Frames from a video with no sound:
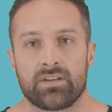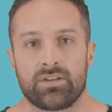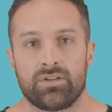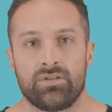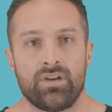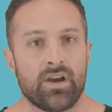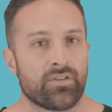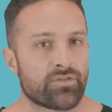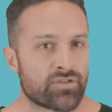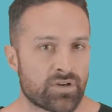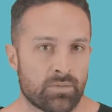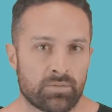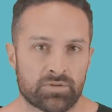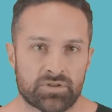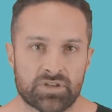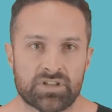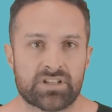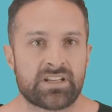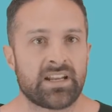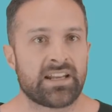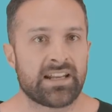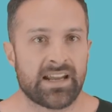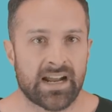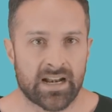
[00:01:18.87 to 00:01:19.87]
you have trouble
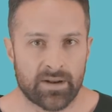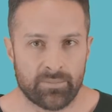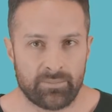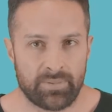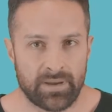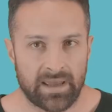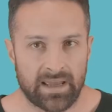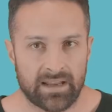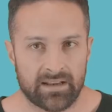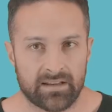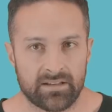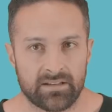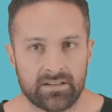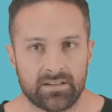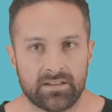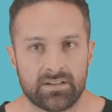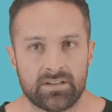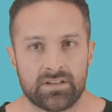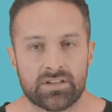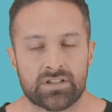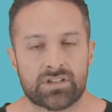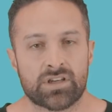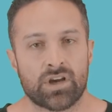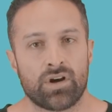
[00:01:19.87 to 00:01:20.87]
just getting out of bed.
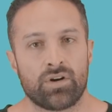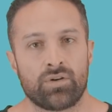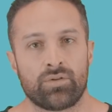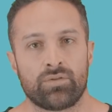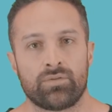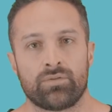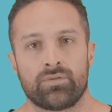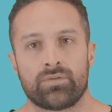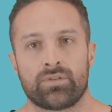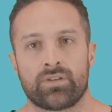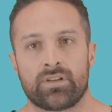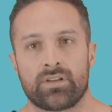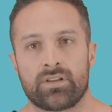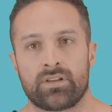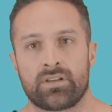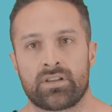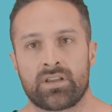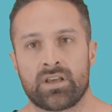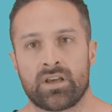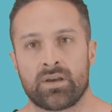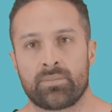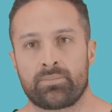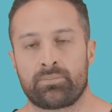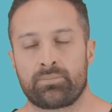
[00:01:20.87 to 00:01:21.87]
So
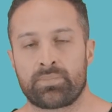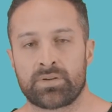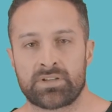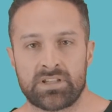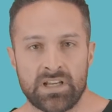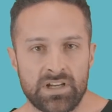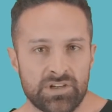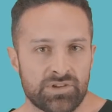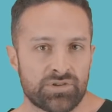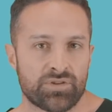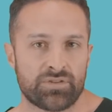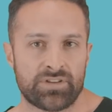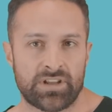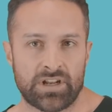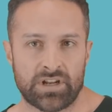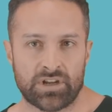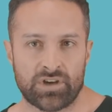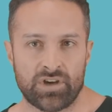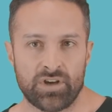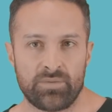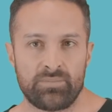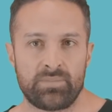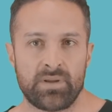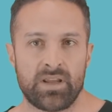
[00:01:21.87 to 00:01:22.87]
the potential that
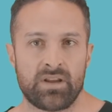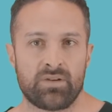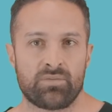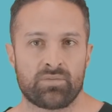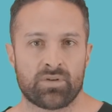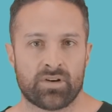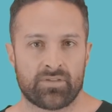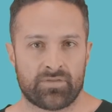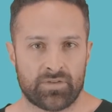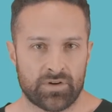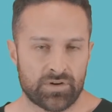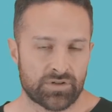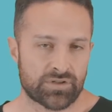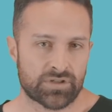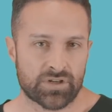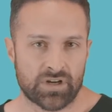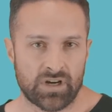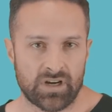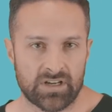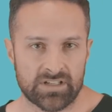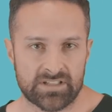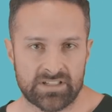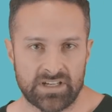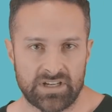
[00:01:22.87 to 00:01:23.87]
it could be reverse
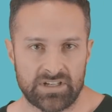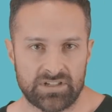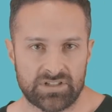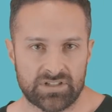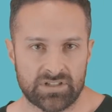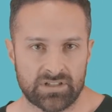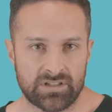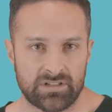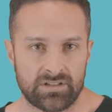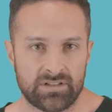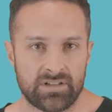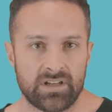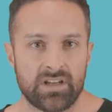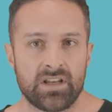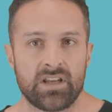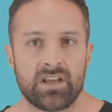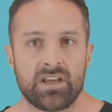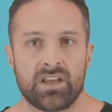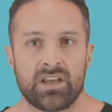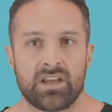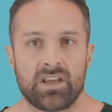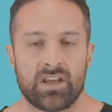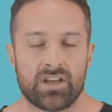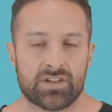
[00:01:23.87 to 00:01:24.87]
causation
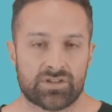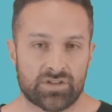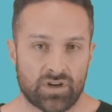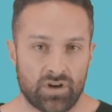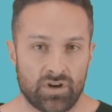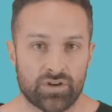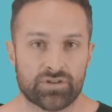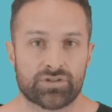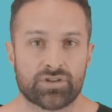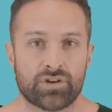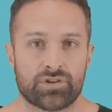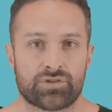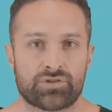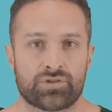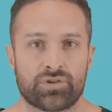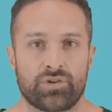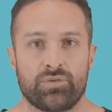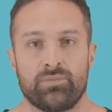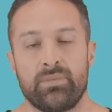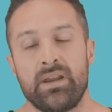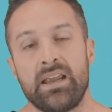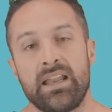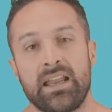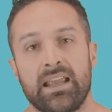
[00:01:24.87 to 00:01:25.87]
is also
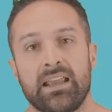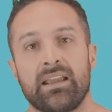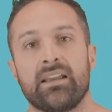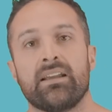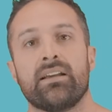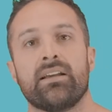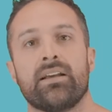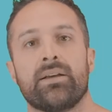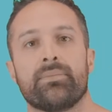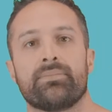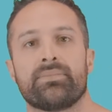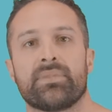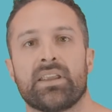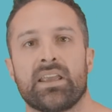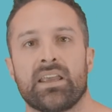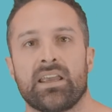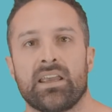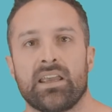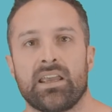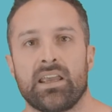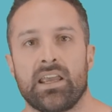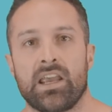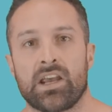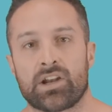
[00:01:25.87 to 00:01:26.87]
true, meaning
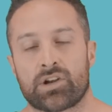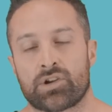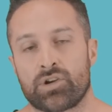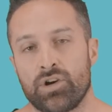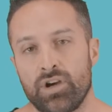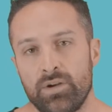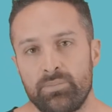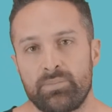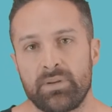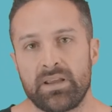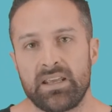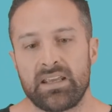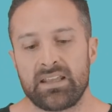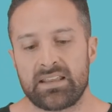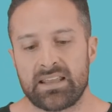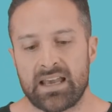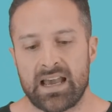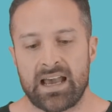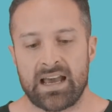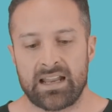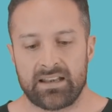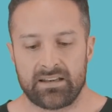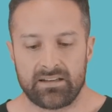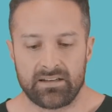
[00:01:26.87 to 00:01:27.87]
it could be
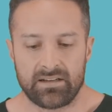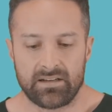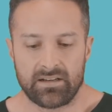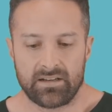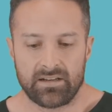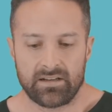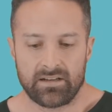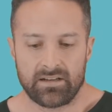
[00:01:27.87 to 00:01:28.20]
that